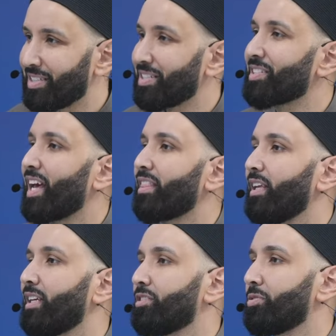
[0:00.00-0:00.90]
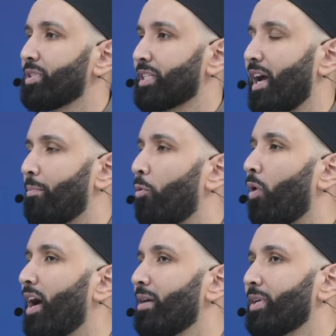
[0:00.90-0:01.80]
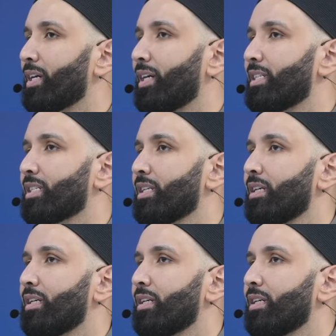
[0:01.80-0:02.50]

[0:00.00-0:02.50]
settling into Islam. Why? Because